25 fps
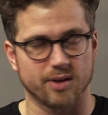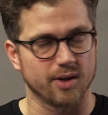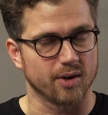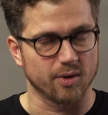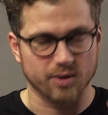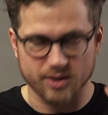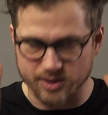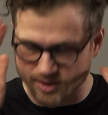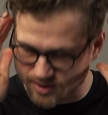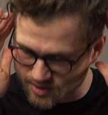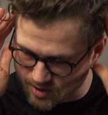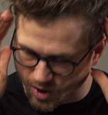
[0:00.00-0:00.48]
You know,
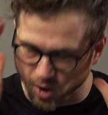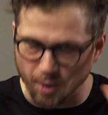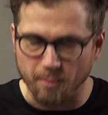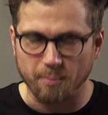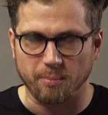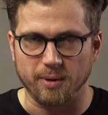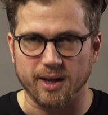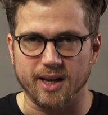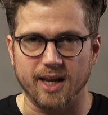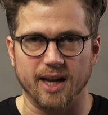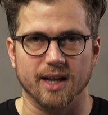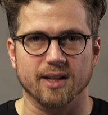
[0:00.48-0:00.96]
it's
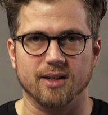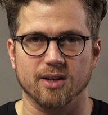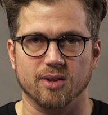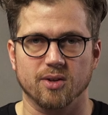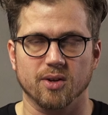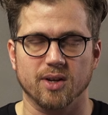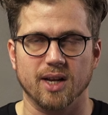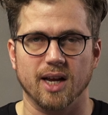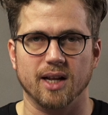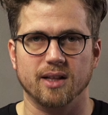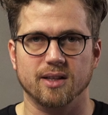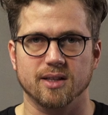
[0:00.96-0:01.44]
complicated
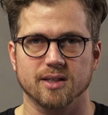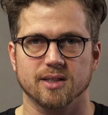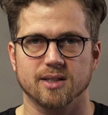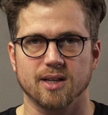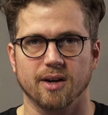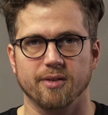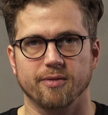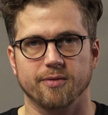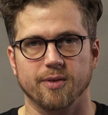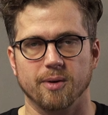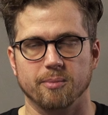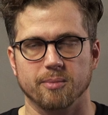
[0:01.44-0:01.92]
to get the
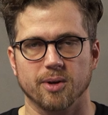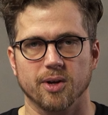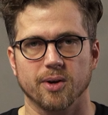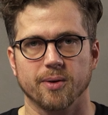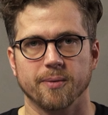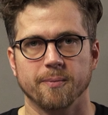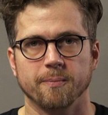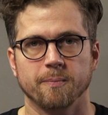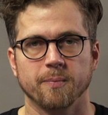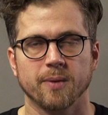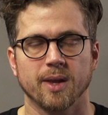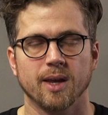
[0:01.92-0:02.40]
stuff from you.